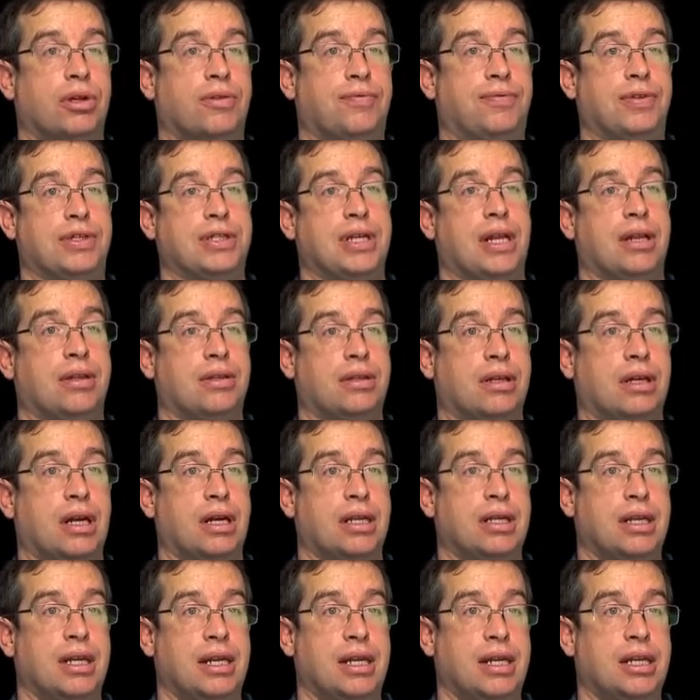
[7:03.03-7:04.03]
If there's anything
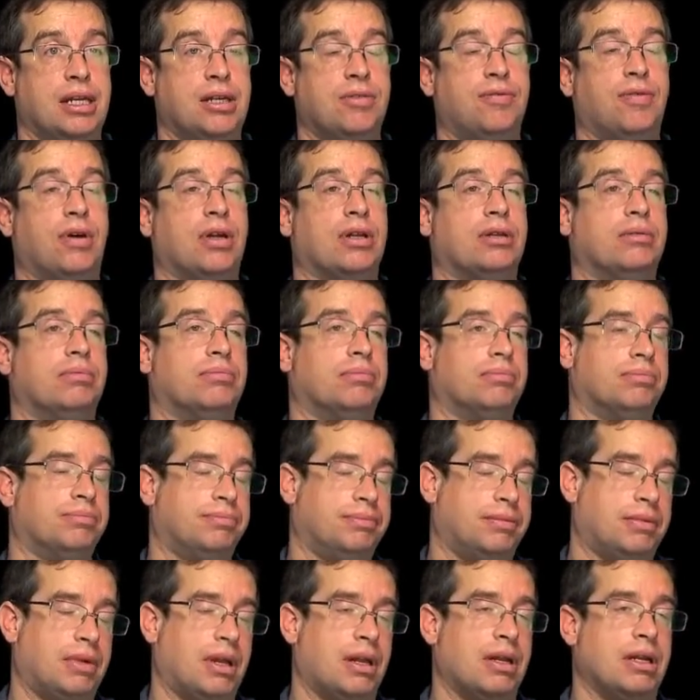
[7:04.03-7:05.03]
I need,
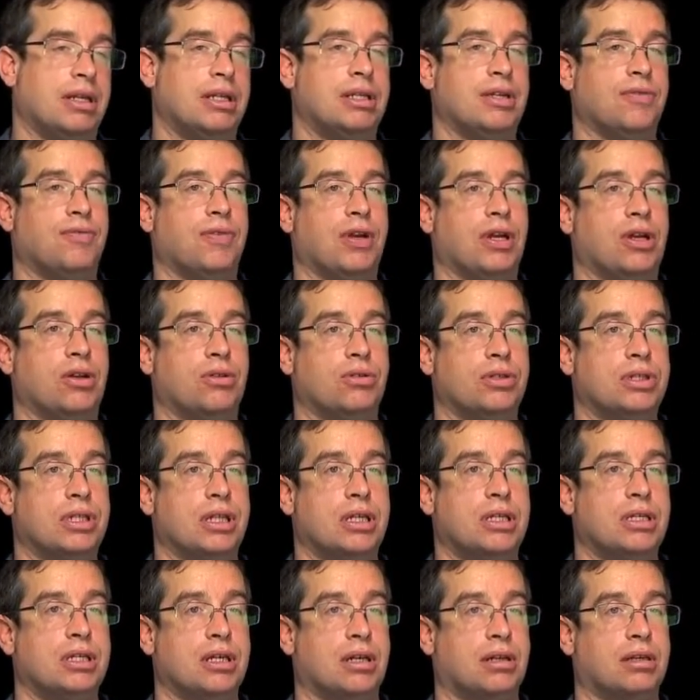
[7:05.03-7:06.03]
any
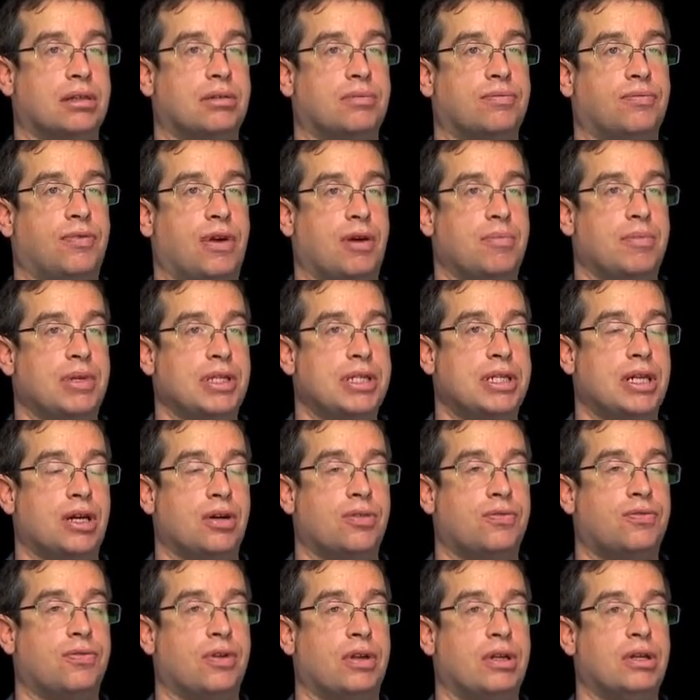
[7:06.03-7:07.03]
difficulties I find
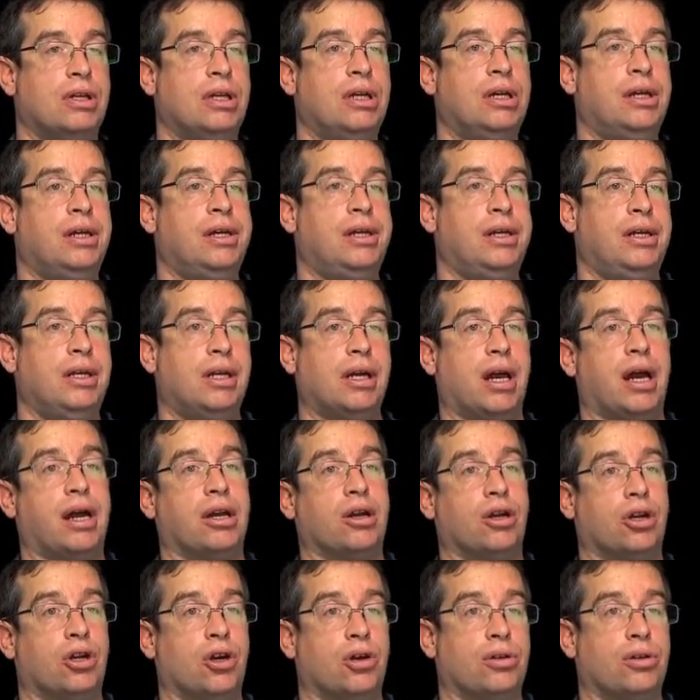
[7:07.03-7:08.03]
myself in, I can